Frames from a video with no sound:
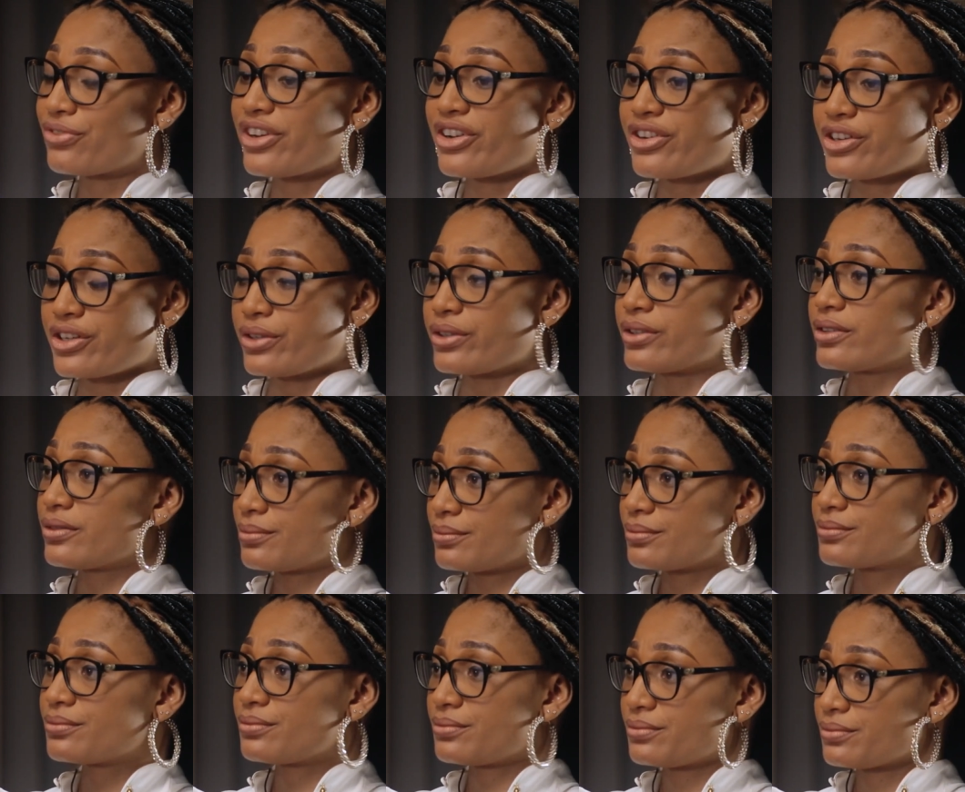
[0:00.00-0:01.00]

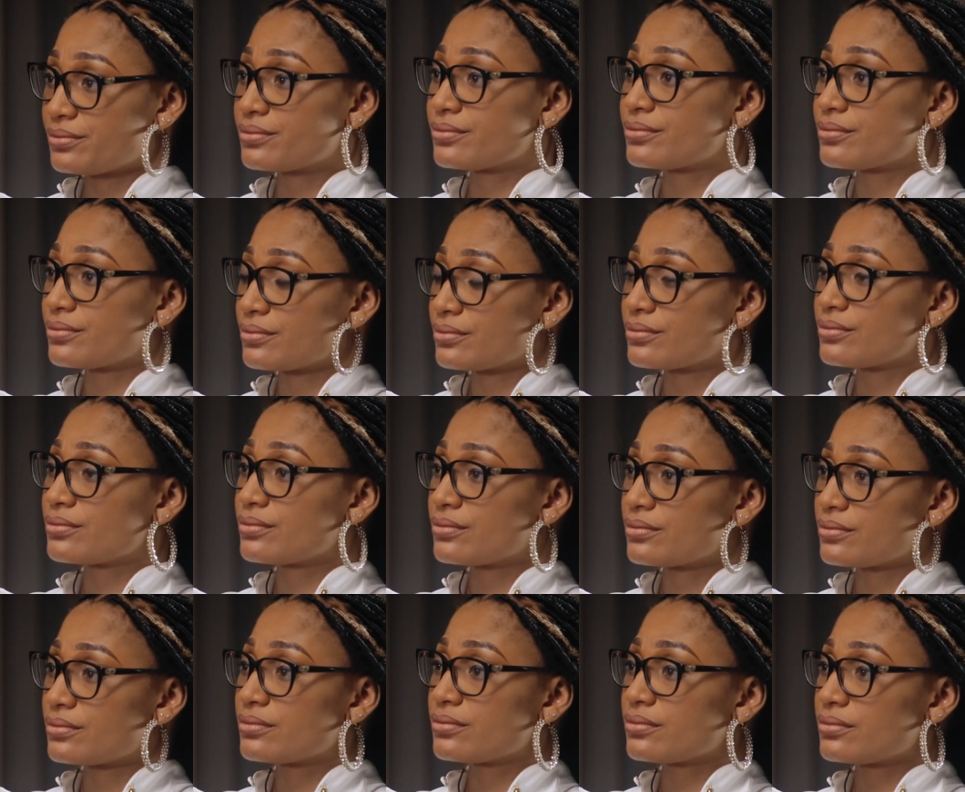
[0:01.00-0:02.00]
such that
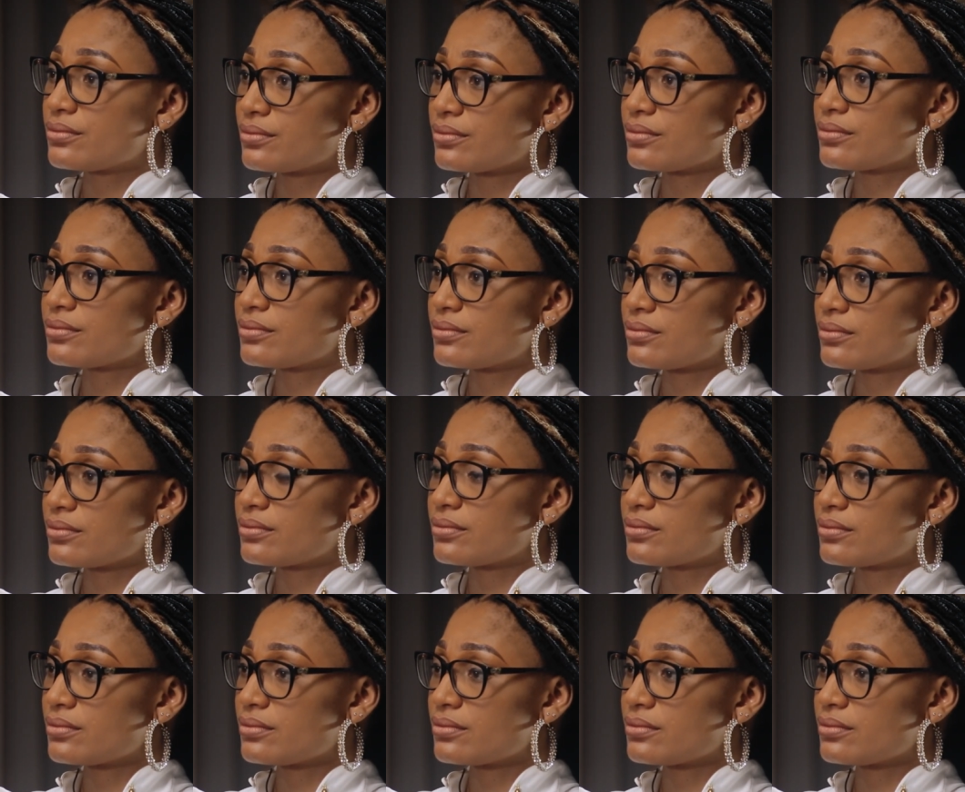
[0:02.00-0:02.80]
if there is an